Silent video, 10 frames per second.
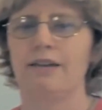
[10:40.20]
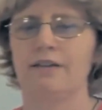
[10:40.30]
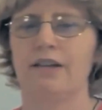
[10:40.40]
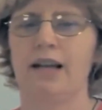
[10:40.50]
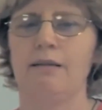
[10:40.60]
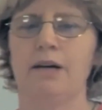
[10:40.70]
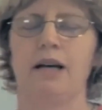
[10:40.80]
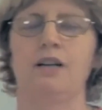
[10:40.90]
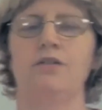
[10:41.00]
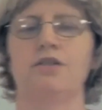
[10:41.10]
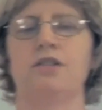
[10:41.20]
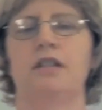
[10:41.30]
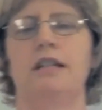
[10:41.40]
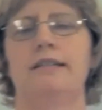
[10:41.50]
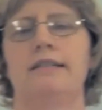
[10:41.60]
this game I
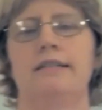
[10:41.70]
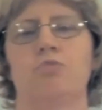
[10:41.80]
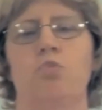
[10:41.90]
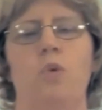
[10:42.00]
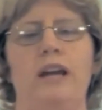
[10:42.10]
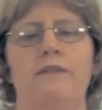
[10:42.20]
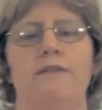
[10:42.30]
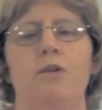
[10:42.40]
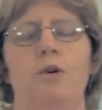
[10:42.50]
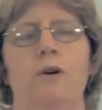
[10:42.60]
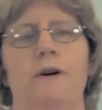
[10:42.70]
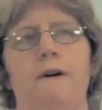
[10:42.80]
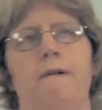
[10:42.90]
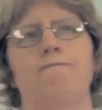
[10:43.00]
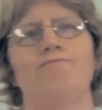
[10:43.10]
usually wait
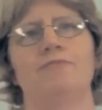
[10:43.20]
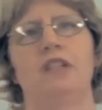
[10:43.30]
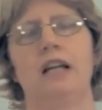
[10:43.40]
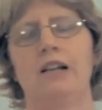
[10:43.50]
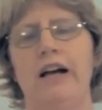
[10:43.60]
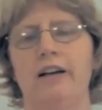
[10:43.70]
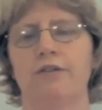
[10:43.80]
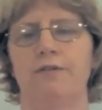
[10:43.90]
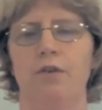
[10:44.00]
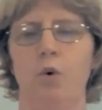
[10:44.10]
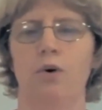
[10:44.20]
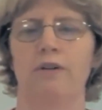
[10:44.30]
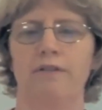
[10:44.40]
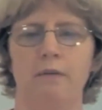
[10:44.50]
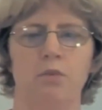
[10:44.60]
for, say, class 4.
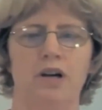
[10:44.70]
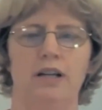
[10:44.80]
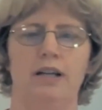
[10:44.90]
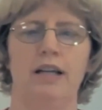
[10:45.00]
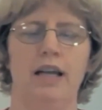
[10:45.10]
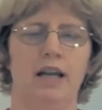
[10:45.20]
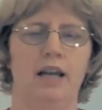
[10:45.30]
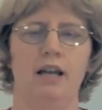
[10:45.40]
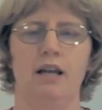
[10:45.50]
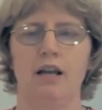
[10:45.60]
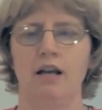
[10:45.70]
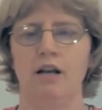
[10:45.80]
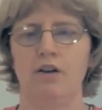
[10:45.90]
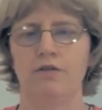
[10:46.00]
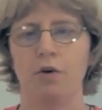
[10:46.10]
If I'm running a
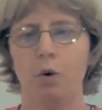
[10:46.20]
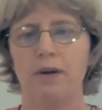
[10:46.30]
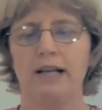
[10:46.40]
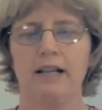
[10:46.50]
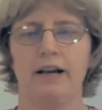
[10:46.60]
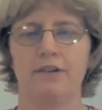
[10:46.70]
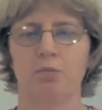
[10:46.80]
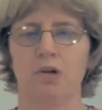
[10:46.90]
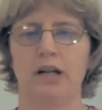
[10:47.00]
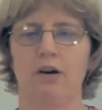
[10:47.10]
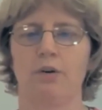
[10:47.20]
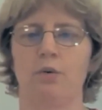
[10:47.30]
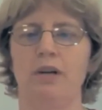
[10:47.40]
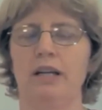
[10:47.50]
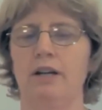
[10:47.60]
4-week class, 1 hour a
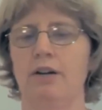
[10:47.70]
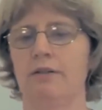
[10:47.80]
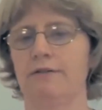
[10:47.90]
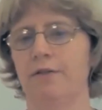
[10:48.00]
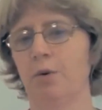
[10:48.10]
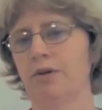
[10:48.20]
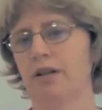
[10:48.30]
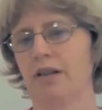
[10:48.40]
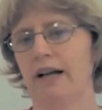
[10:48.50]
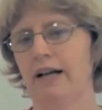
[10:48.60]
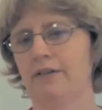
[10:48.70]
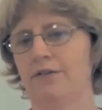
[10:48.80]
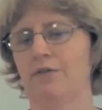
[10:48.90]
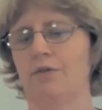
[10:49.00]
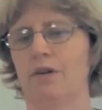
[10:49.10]
week, third class,